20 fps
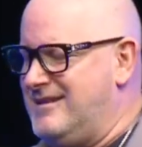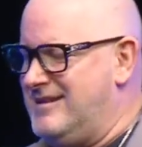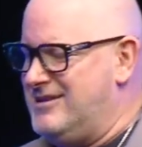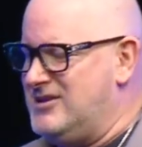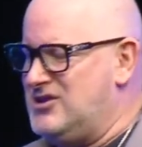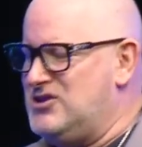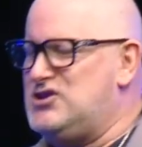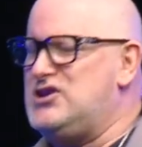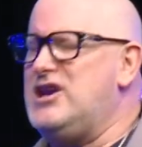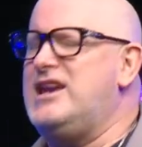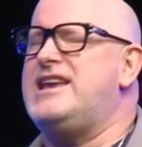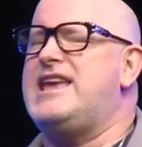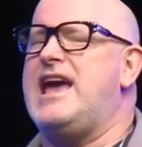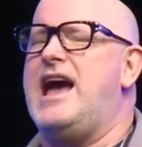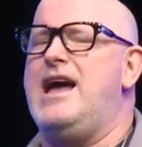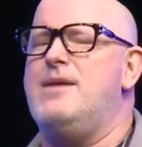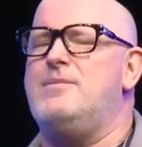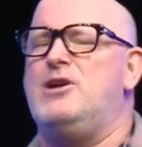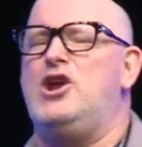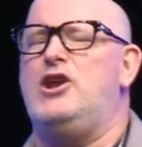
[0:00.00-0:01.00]
she
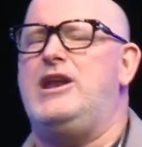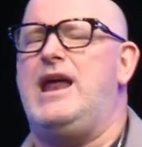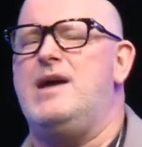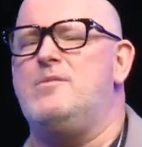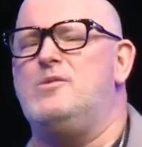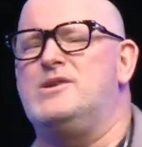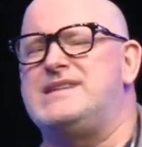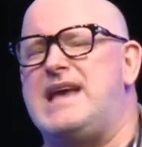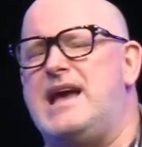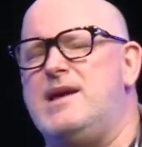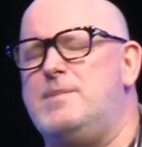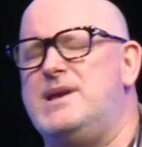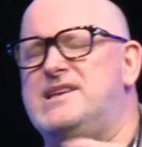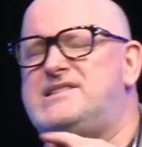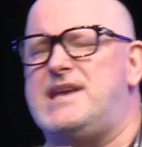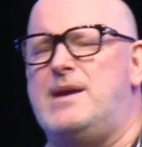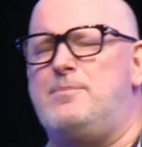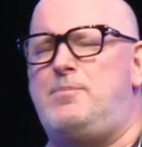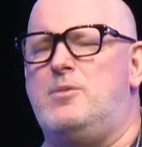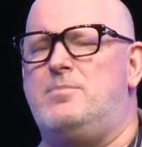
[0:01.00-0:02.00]
came and her name was Aimee
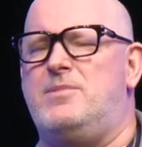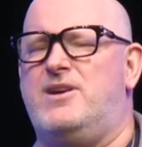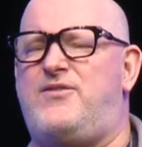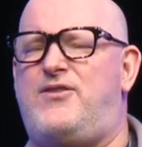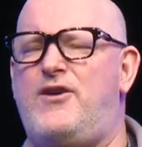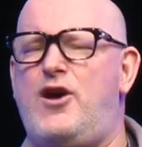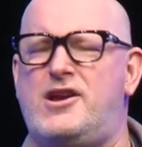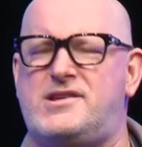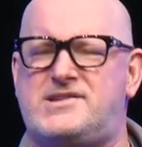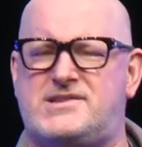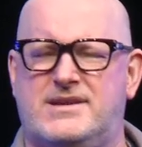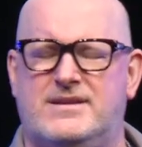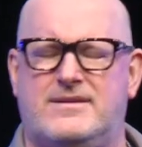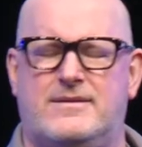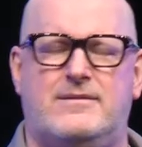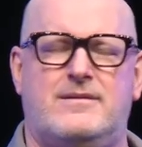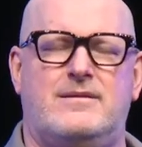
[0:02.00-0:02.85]
Semple McPherson.